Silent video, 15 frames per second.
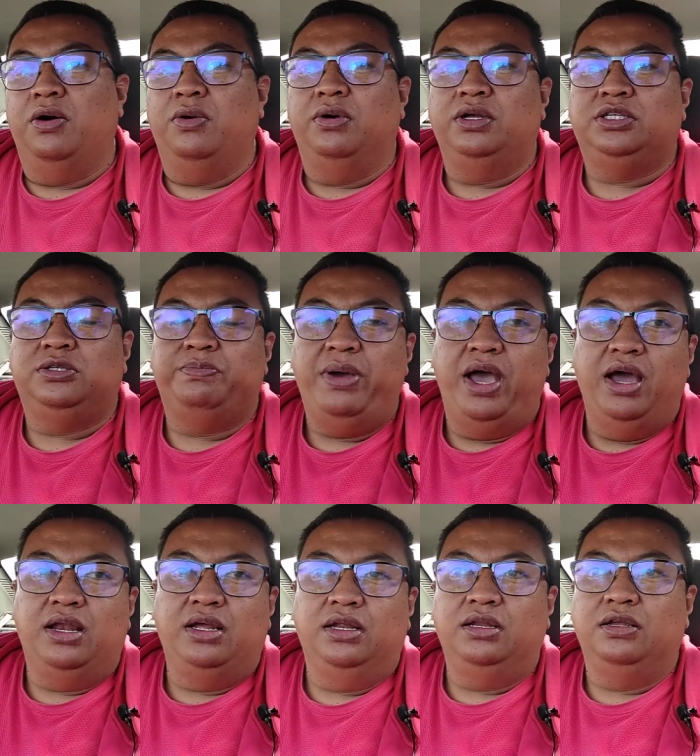
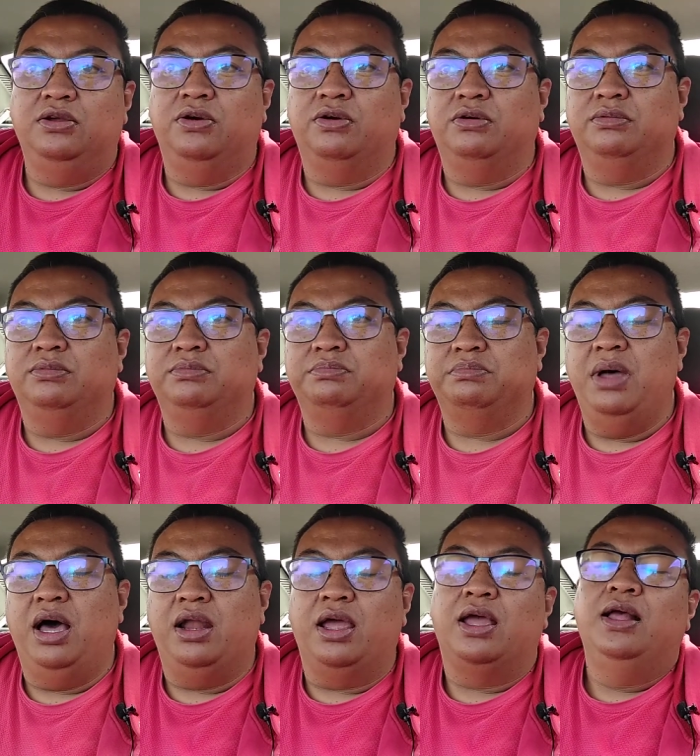expanding your
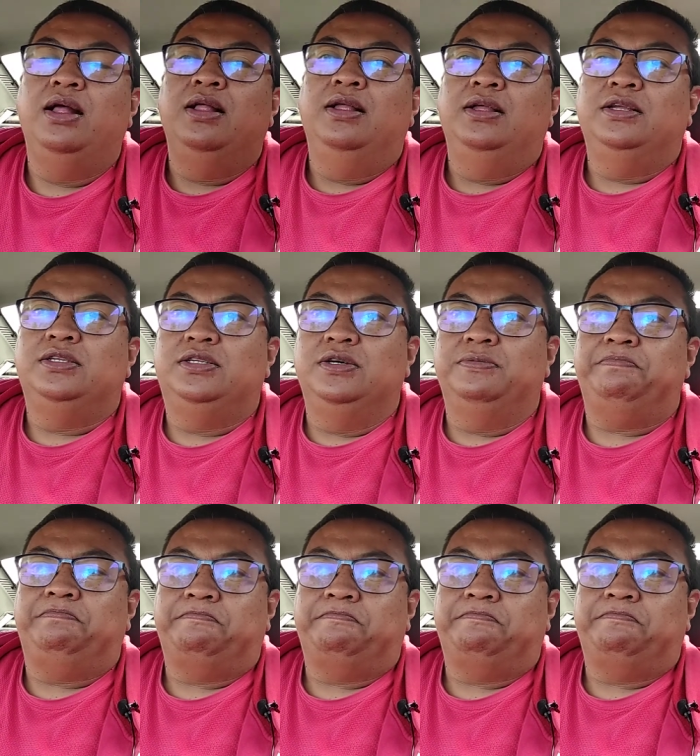money. So